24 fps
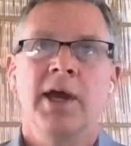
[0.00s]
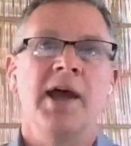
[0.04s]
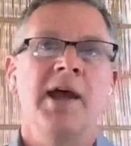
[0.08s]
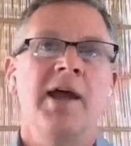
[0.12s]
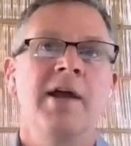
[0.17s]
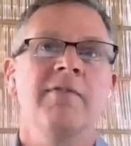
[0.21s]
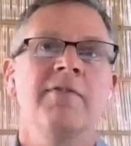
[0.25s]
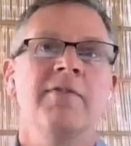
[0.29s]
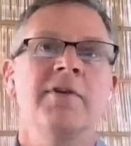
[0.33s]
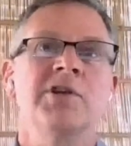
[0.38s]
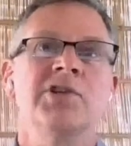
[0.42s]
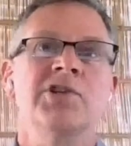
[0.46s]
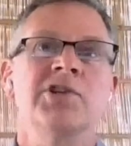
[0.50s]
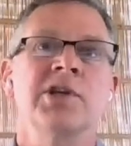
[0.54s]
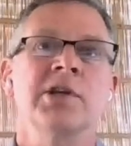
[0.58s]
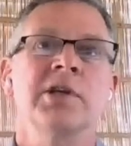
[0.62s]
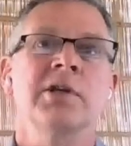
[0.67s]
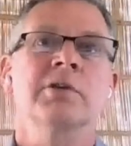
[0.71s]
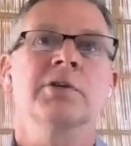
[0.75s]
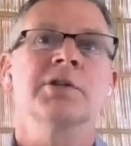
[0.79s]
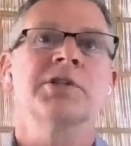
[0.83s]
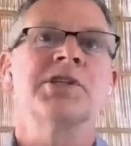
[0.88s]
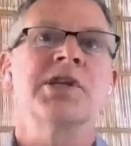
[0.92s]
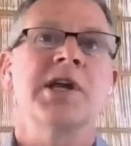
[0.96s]
every
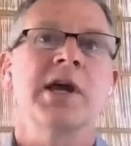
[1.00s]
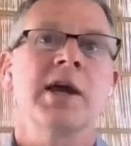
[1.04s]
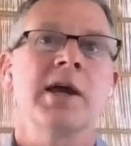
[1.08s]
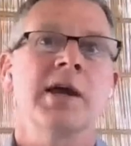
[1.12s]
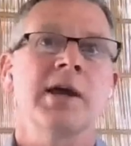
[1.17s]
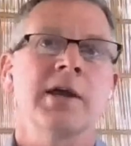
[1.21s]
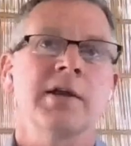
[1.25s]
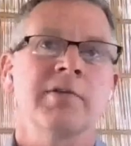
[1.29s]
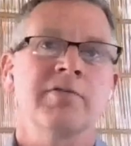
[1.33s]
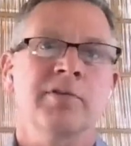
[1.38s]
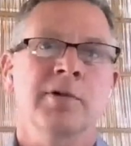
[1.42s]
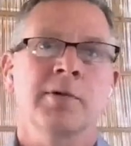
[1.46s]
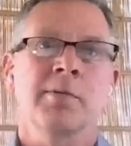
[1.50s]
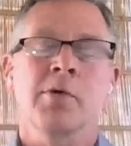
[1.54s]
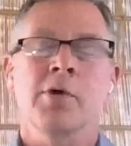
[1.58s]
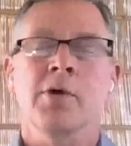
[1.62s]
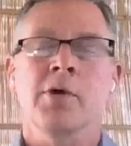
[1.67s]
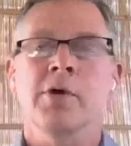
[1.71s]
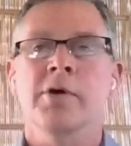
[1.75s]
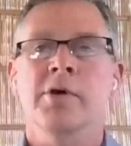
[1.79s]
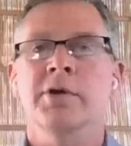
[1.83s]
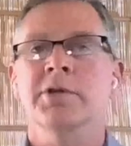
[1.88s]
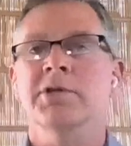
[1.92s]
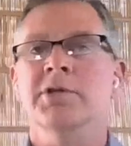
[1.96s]
single day from
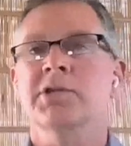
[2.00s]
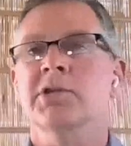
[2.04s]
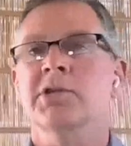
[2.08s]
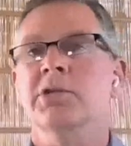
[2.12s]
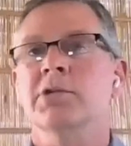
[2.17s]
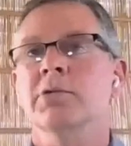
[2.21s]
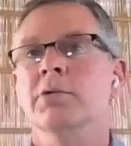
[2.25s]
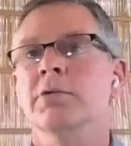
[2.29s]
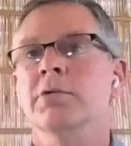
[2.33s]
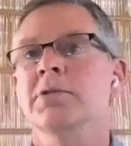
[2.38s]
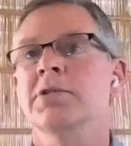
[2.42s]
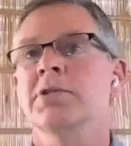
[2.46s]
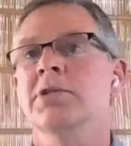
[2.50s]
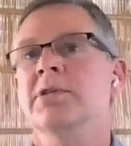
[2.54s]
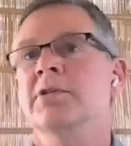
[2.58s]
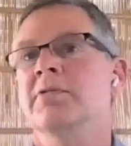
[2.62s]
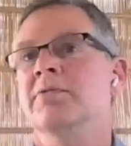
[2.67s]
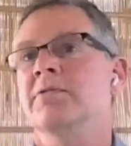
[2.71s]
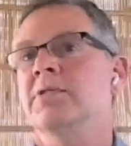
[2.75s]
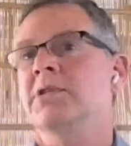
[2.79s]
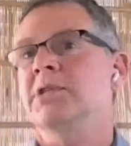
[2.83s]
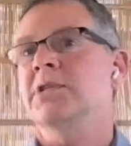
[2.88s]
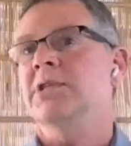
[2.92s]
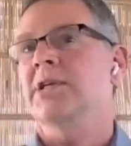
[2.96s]
all sorts
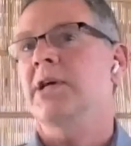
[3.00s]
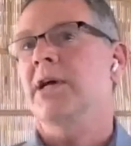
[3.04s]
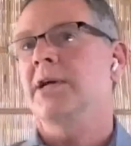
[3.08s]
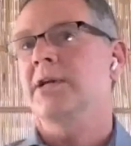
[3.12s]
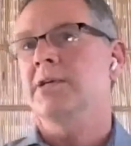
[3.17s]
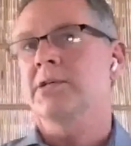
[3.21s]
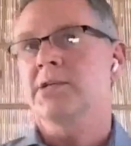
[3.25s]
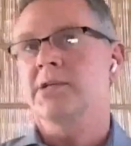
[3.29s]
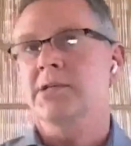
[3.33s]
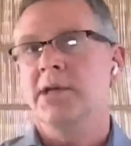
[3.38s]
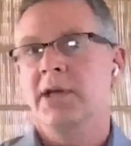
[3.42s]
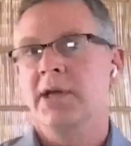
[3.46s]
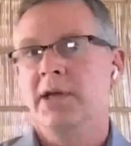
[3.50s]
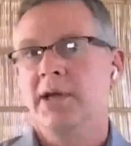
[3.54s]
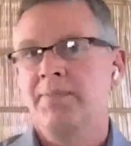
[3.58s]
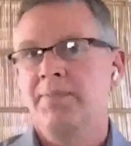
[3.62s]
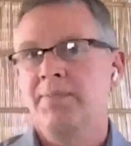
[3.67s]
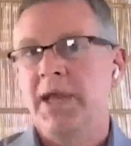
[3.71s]
of sites,